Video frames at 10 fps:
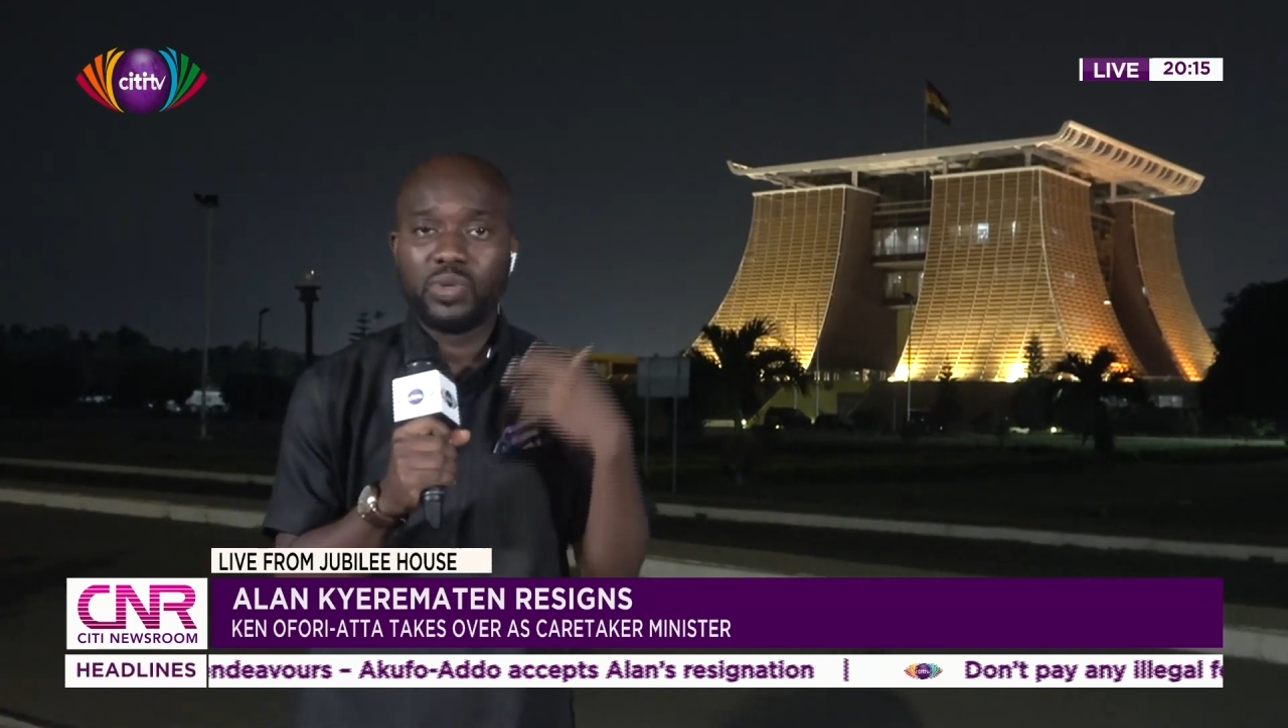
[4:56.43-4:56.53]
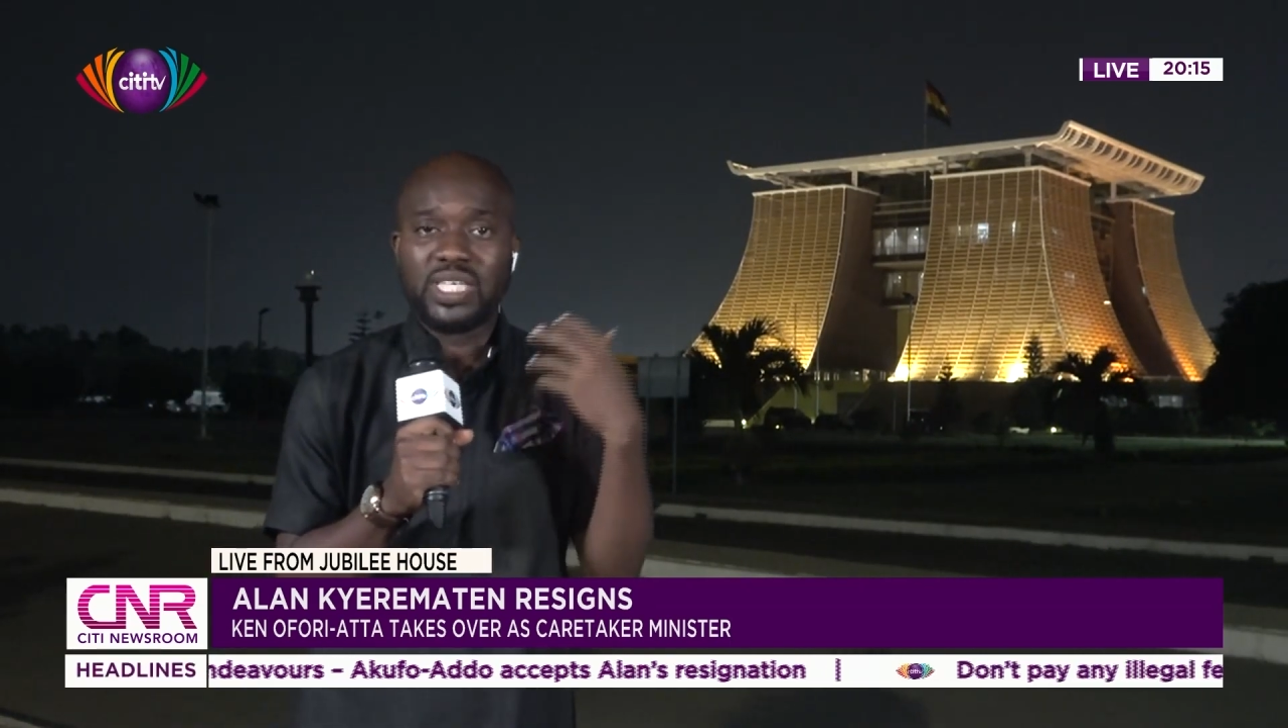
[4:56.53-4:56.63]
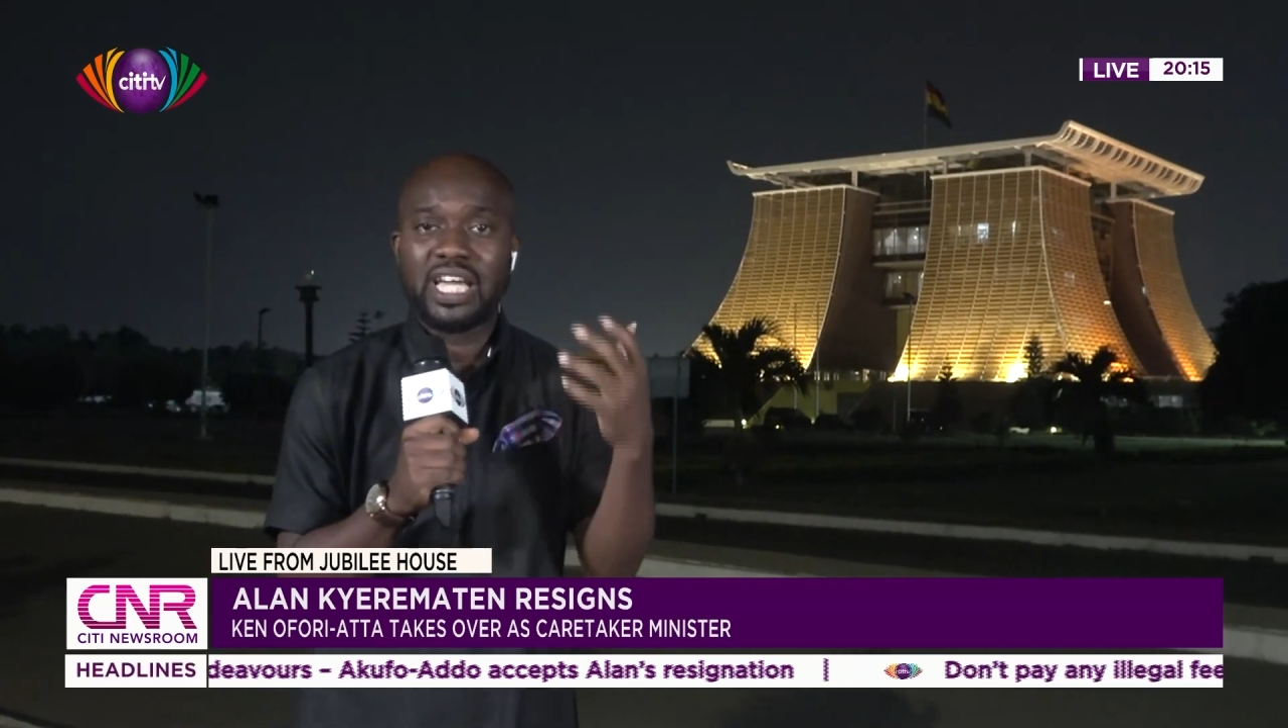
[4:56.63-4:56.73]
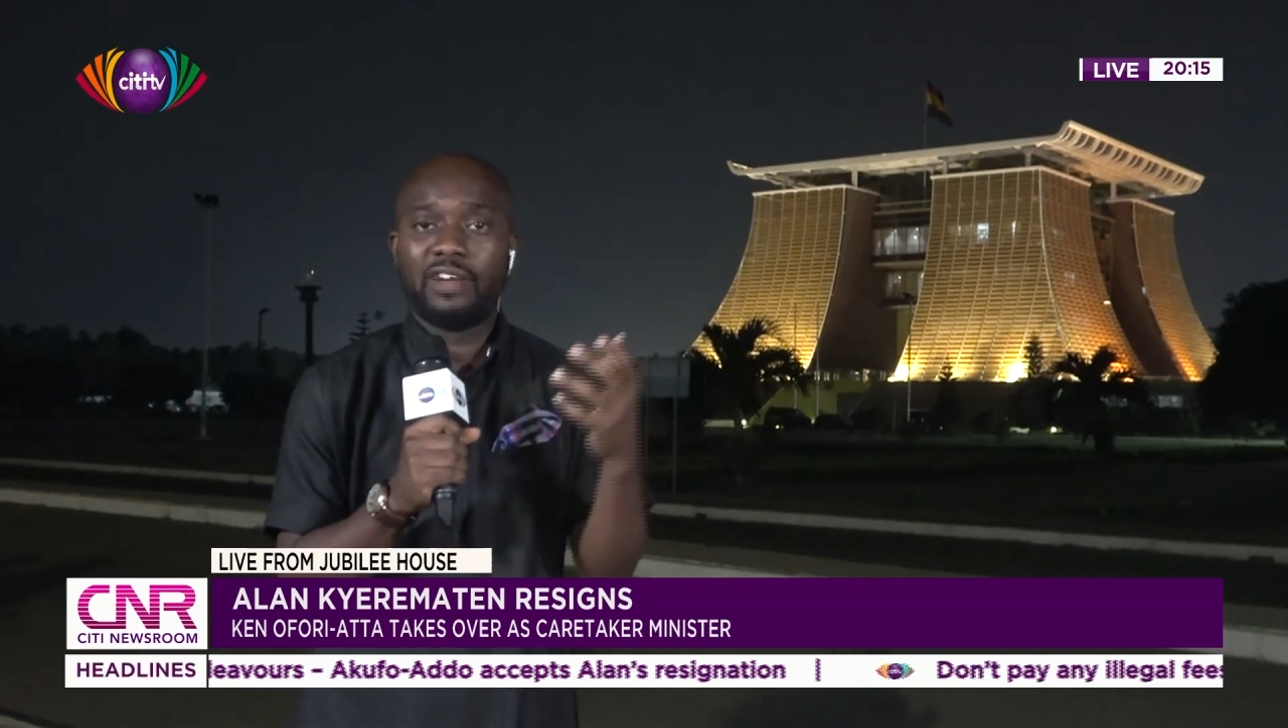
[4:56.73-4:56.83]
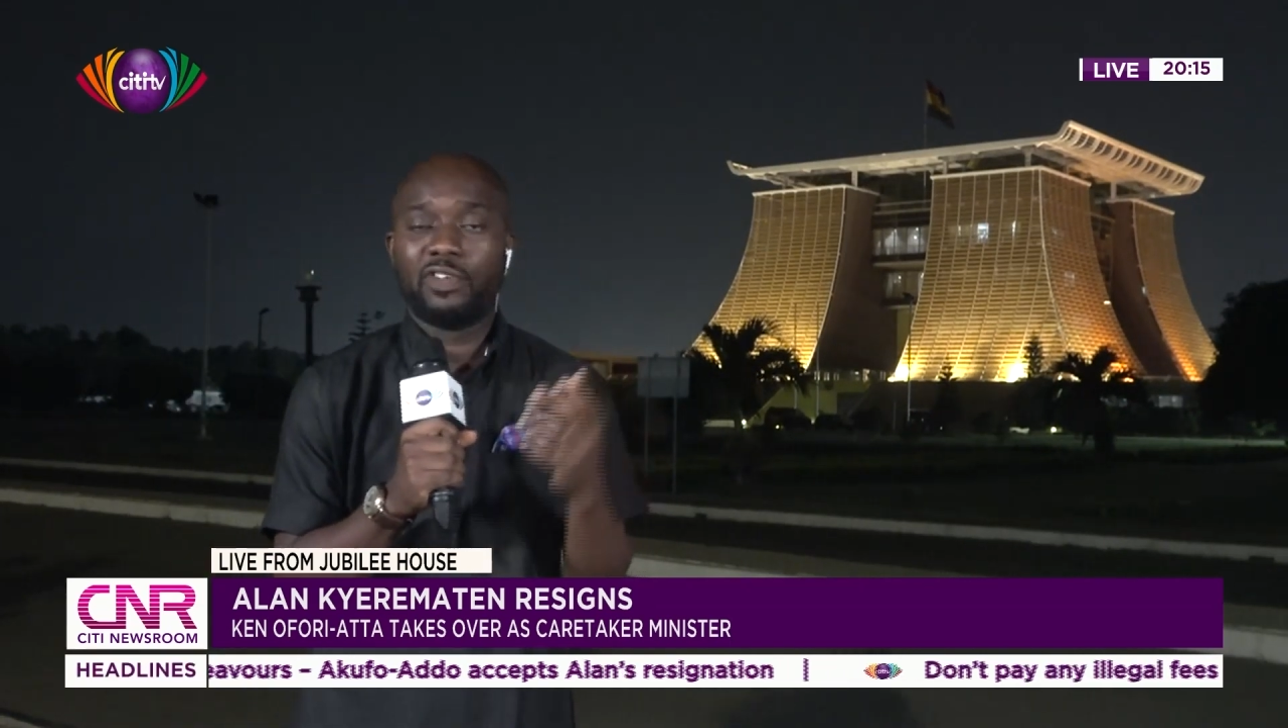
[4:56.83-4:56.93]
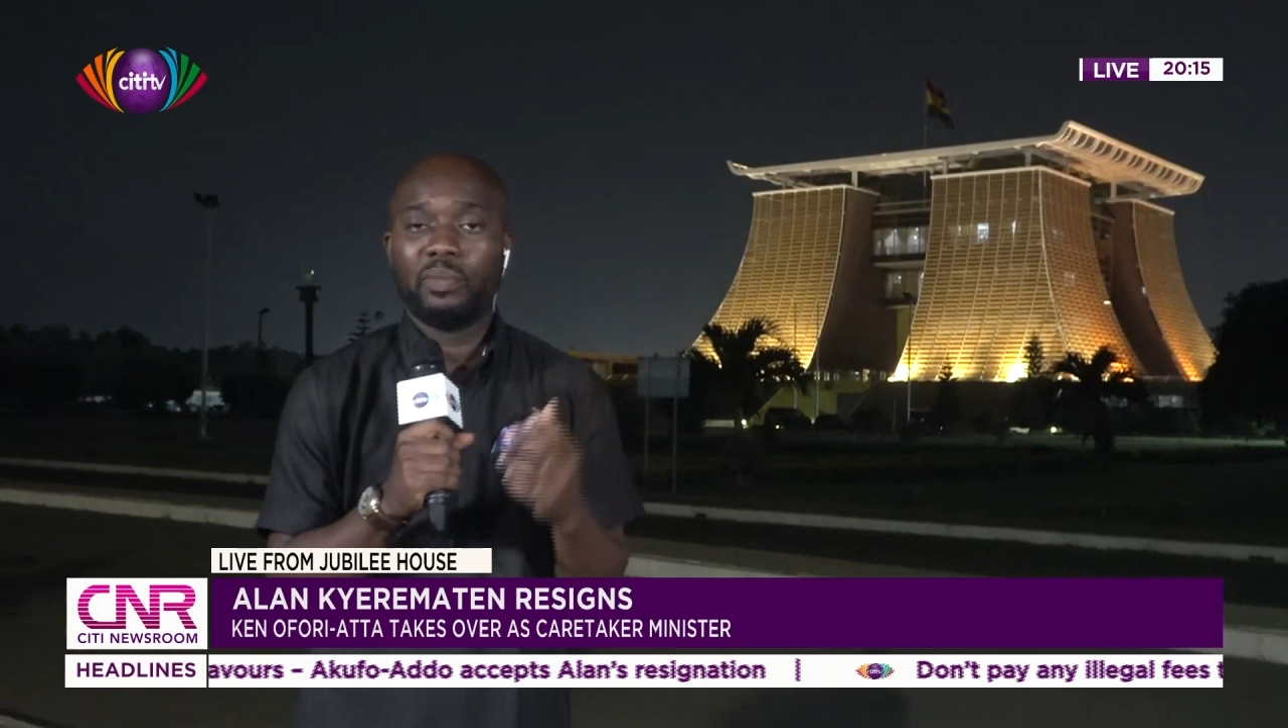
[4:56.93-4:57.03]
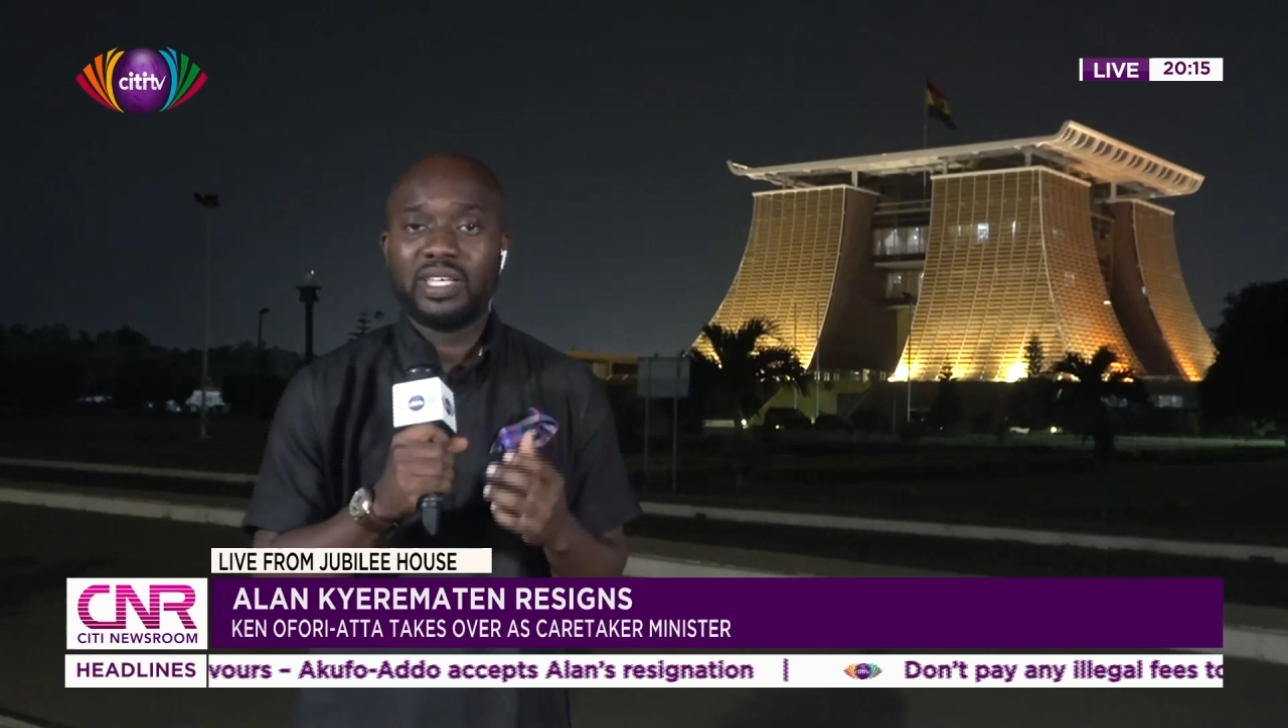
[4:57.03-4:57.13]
resign from